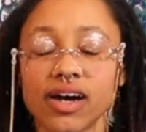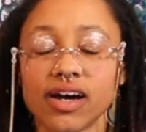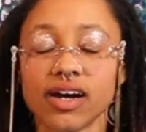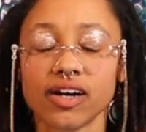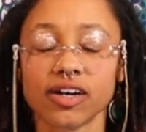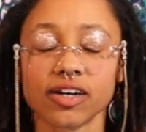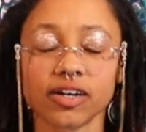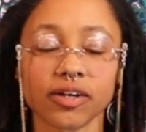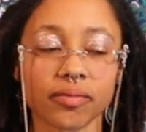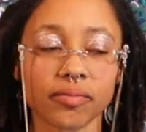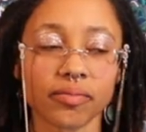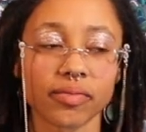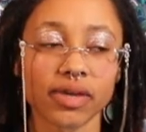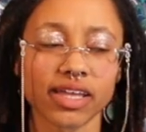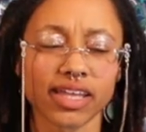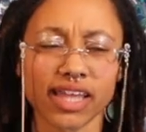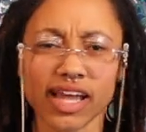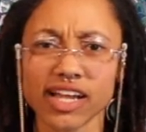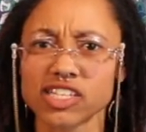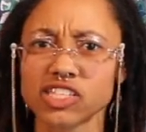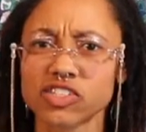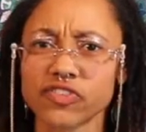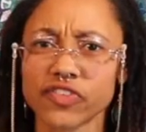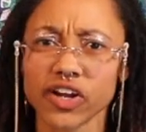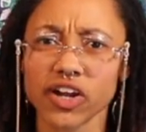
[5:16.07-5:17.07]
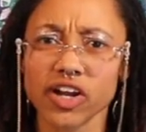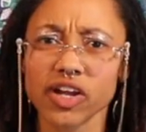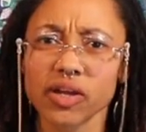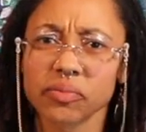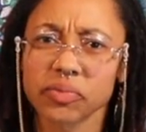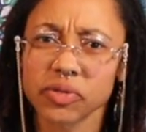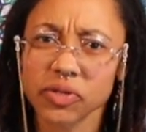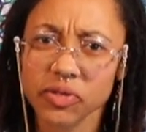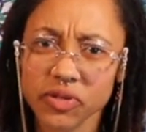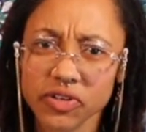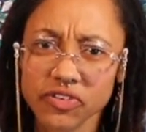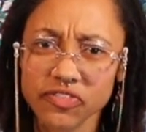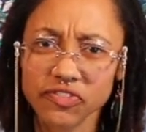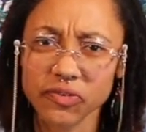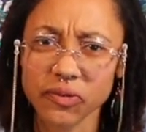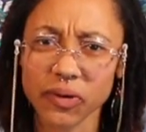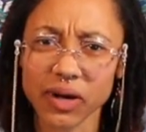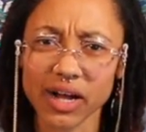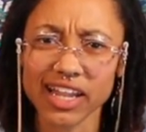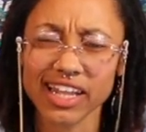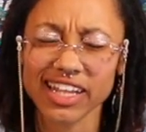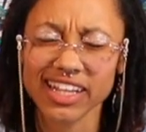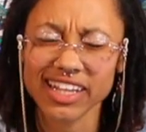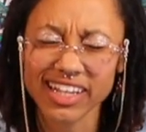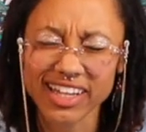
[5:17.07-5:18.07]
Um, and that's very beautiful.
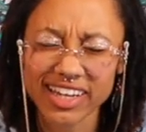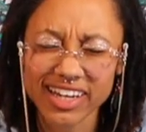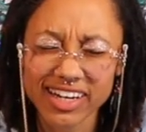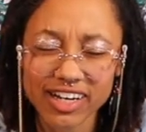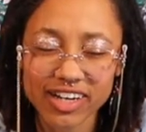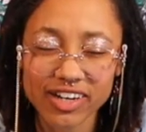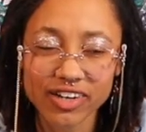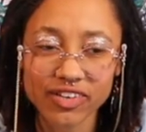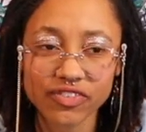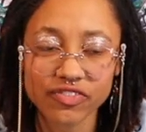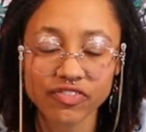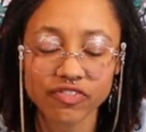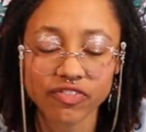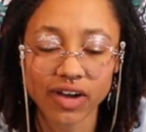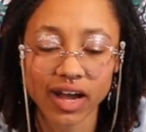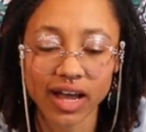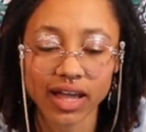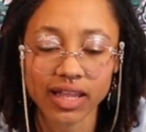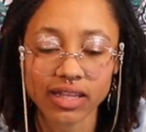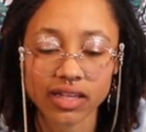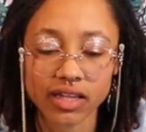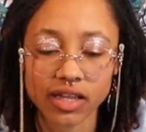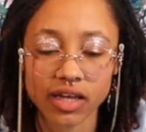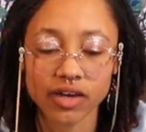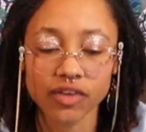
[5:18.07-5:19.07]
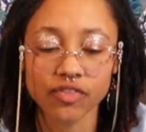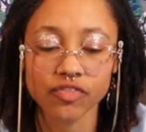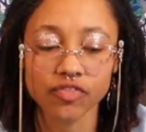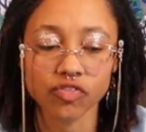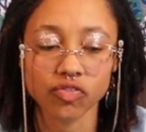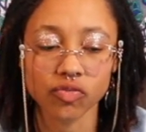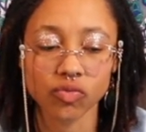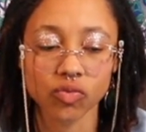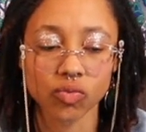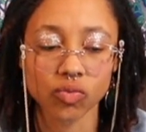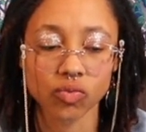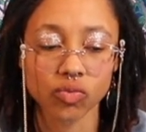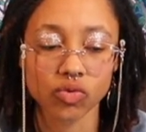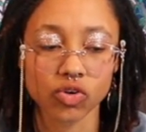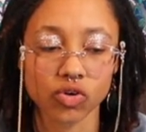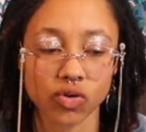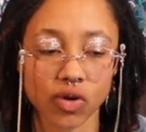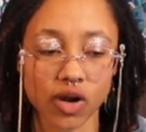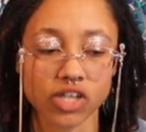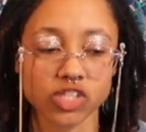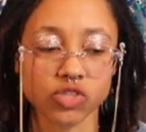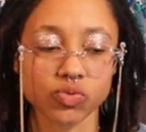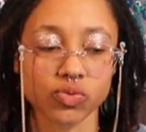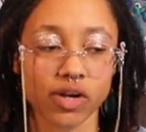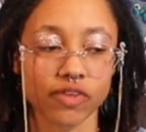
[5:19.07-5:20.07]
I love, I love
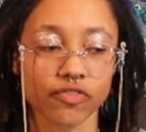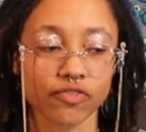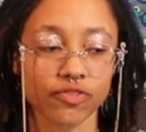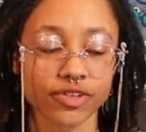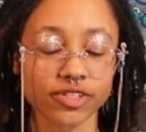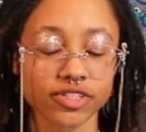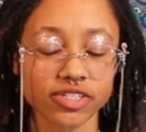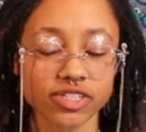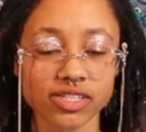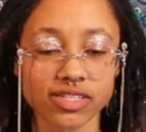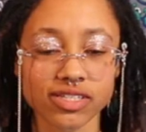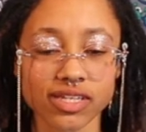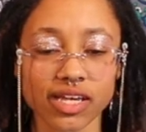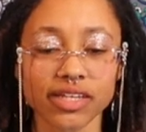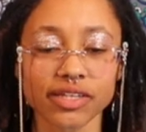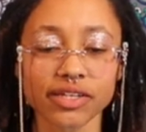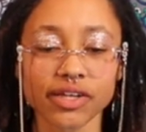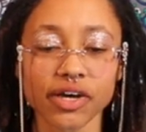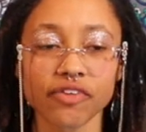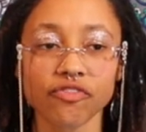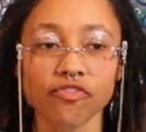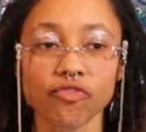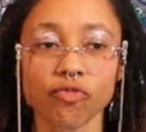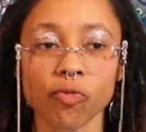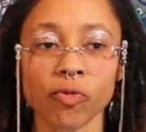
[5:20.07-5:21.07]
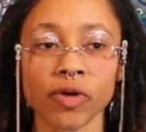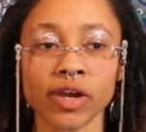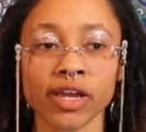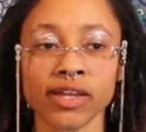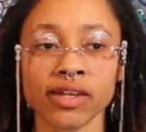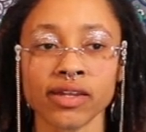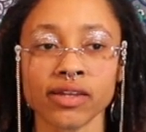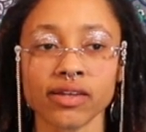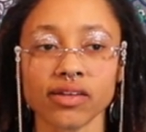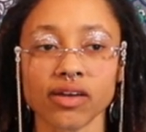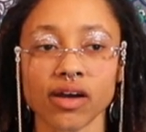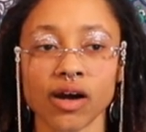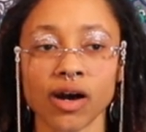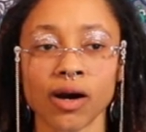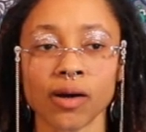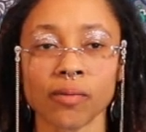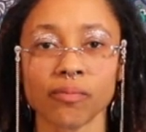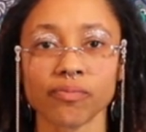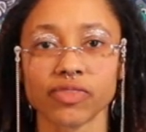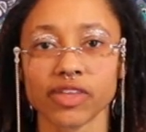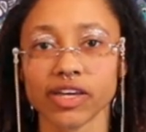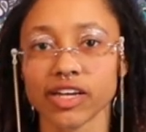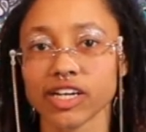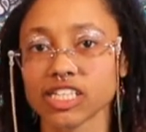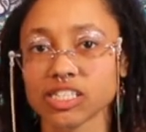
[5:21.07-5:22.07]
cross references. I love when
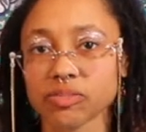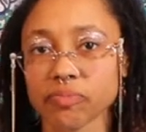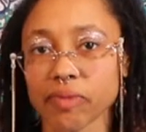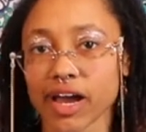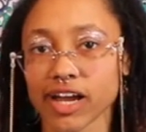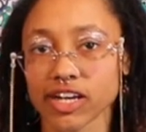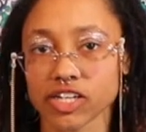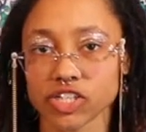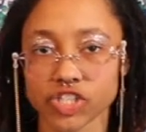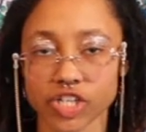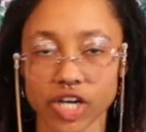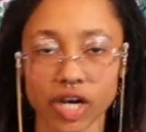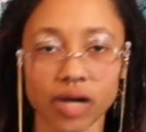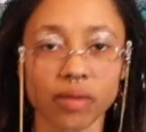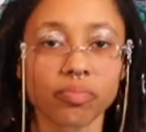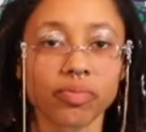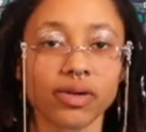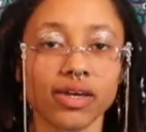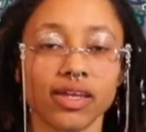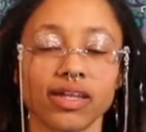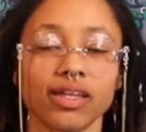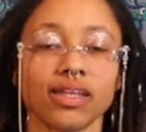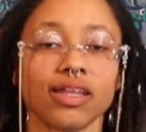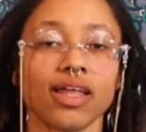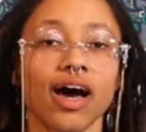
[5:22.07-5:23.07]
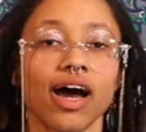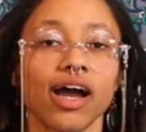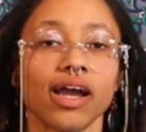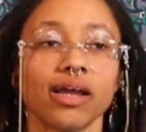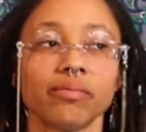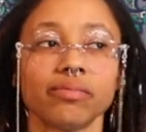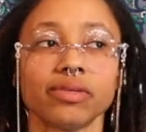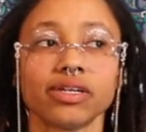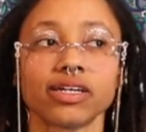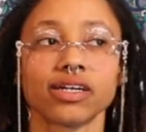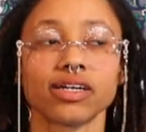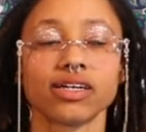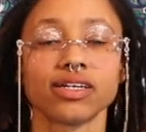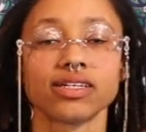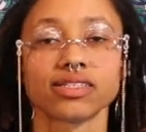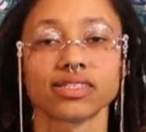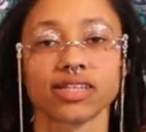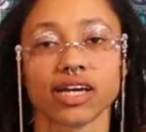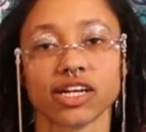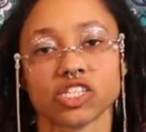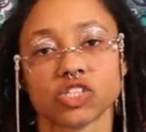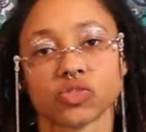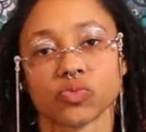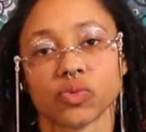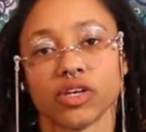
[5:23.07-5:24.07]
um, things match up and align because
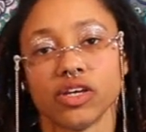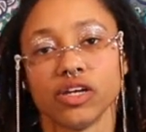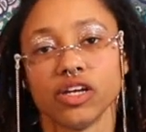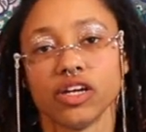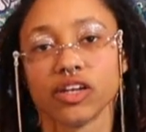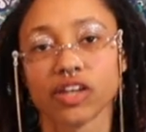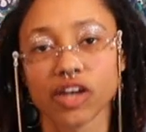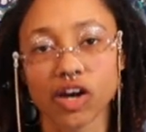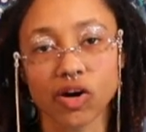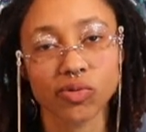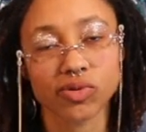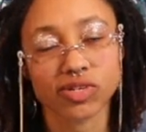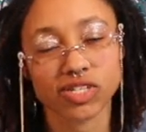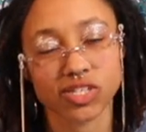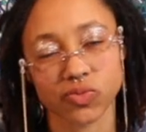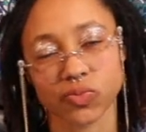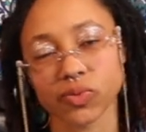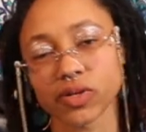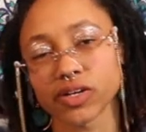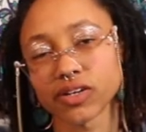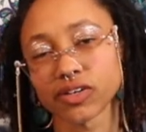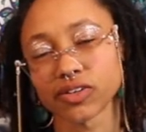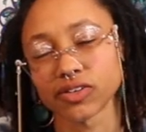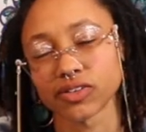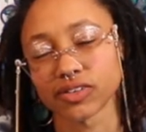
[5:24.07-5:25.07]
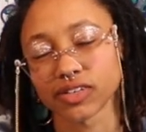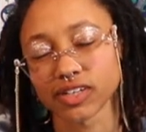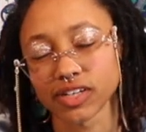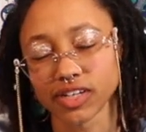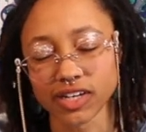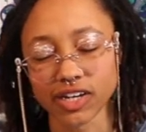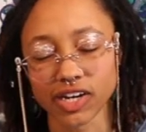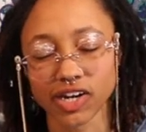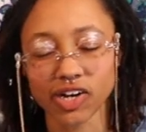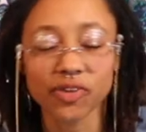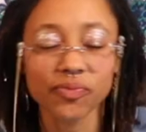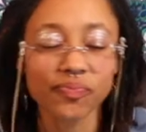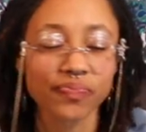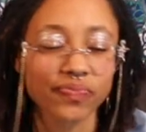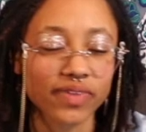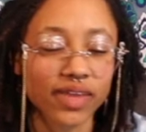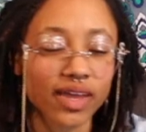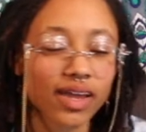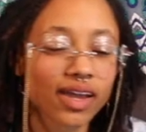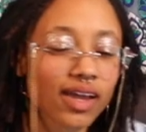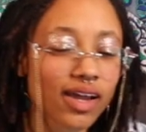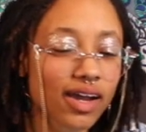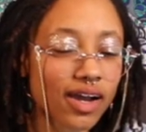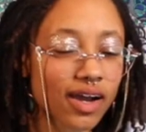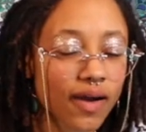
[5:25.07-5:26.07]
that's when you know it's real, you know?
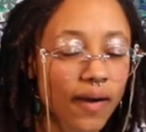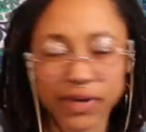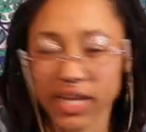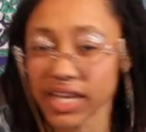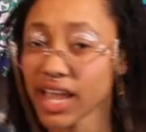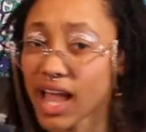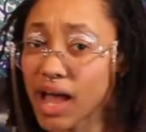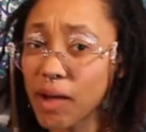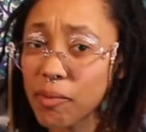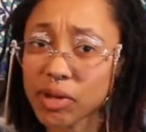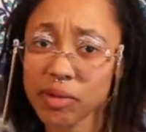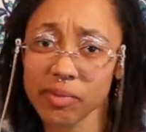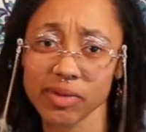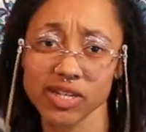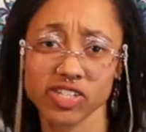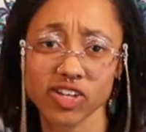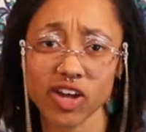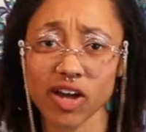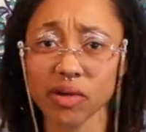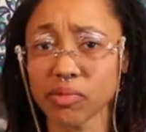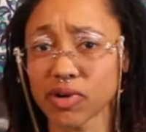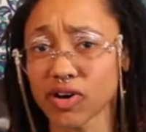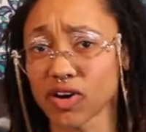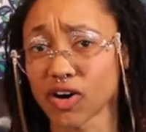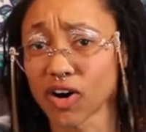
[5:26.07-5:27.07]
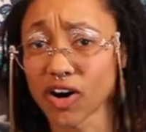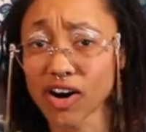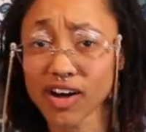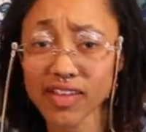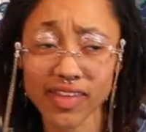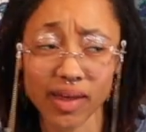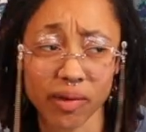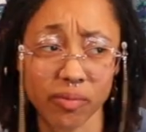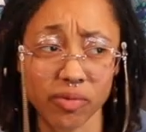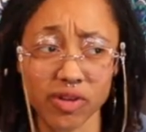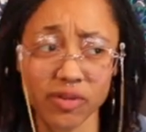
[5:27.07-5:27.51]
But yeah, I'm gonna be talking about all that.